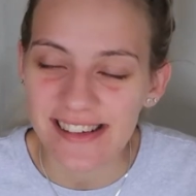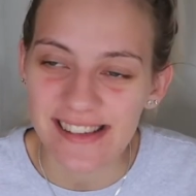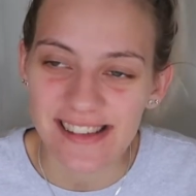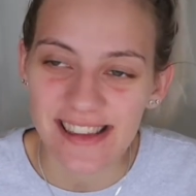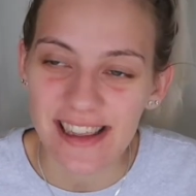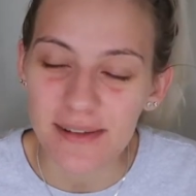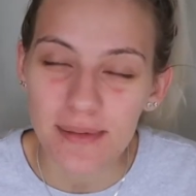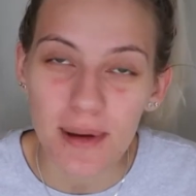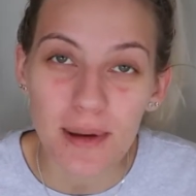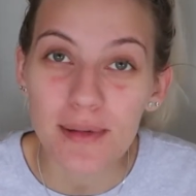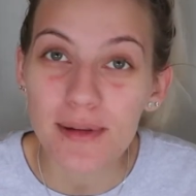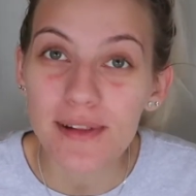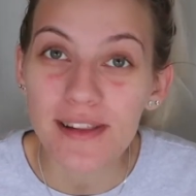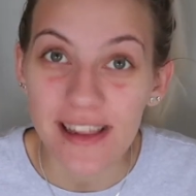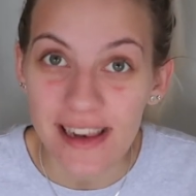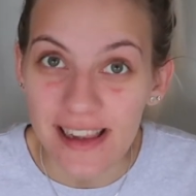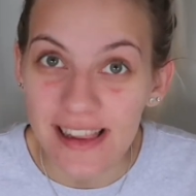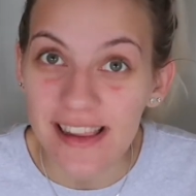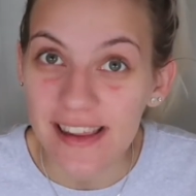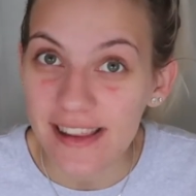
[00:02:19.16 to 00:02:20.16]
there's people
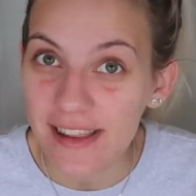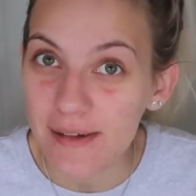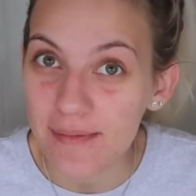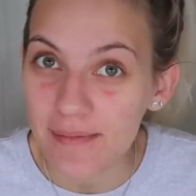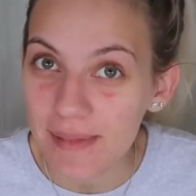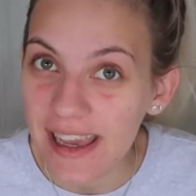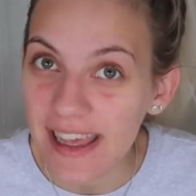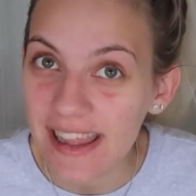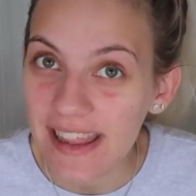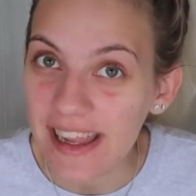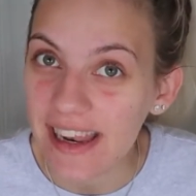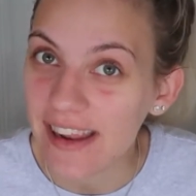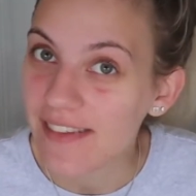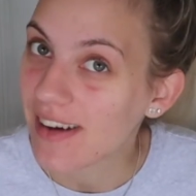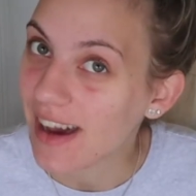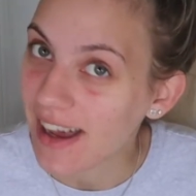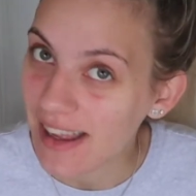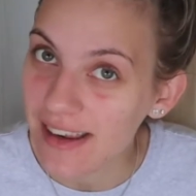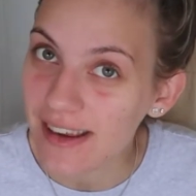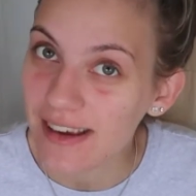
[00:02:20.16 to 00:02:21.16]
littler than me that have
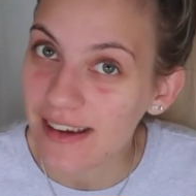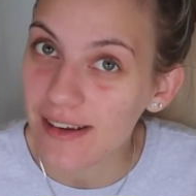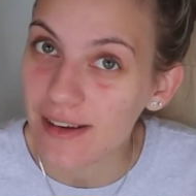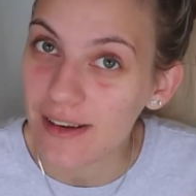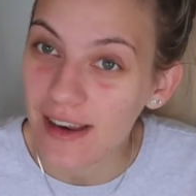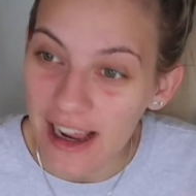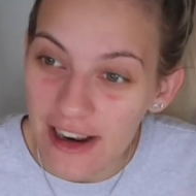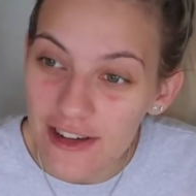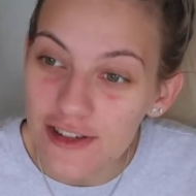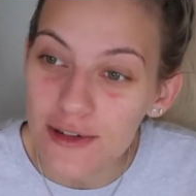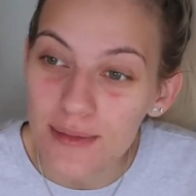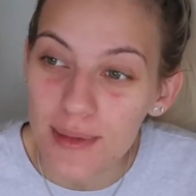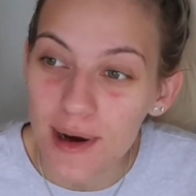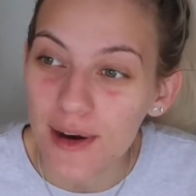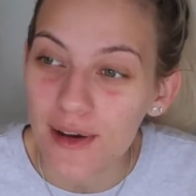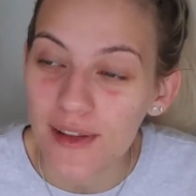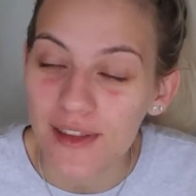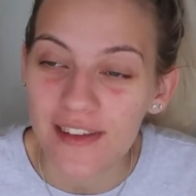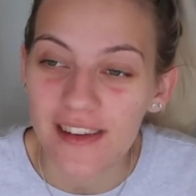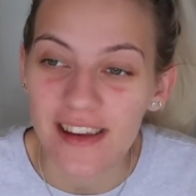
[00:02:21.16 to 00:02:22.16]
had natural
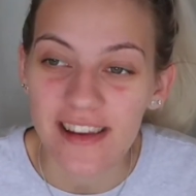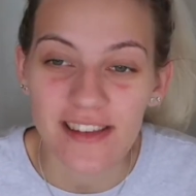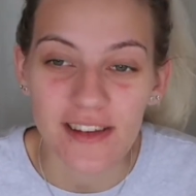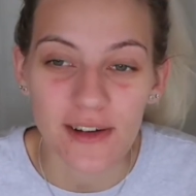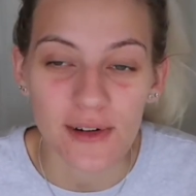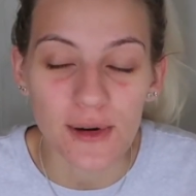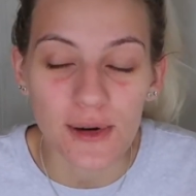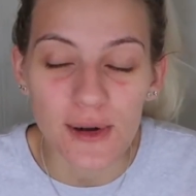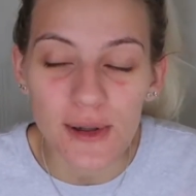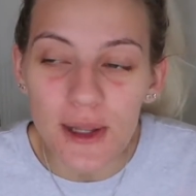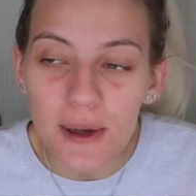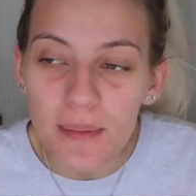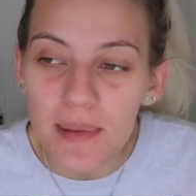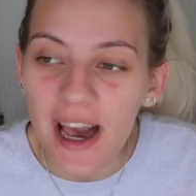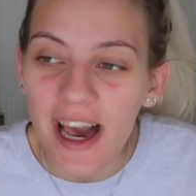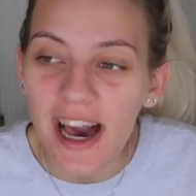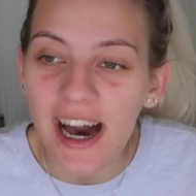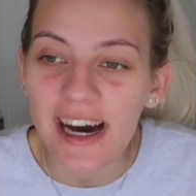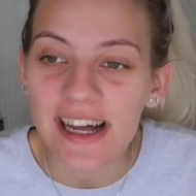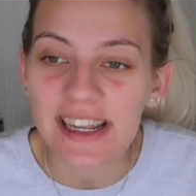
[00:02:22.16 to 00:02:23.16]
births. It's all
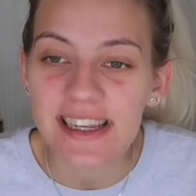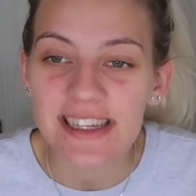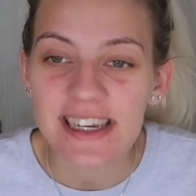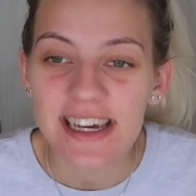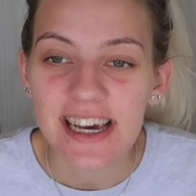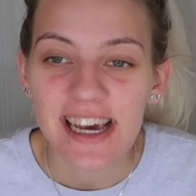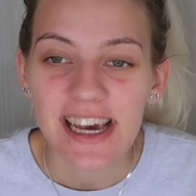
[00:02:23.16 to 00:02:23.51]
about,